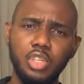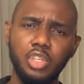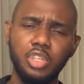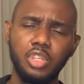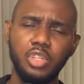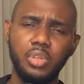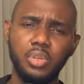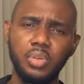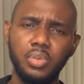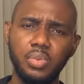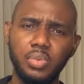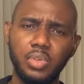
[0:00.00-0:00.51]

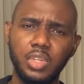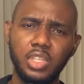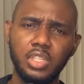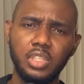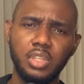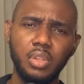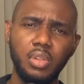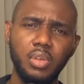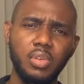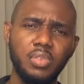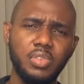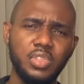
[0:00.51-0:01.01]
There's a
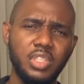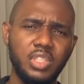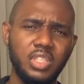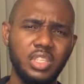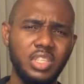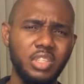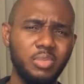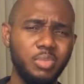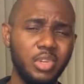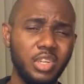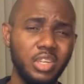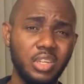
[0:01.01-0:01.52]
lot of
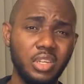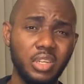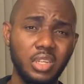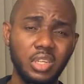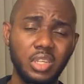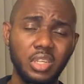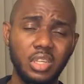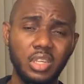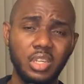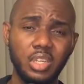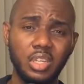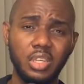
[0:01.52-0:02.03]
stigma,
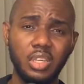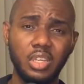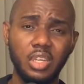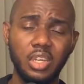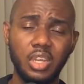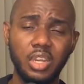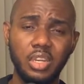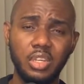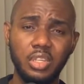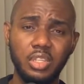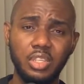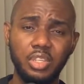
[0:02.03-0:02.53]

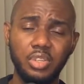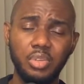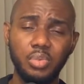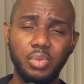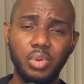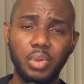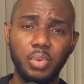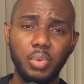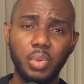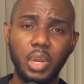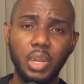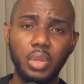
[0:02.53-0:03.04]

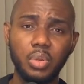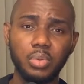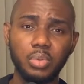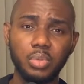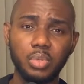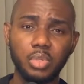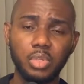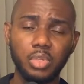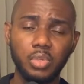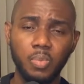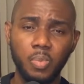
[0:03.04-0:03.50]
around.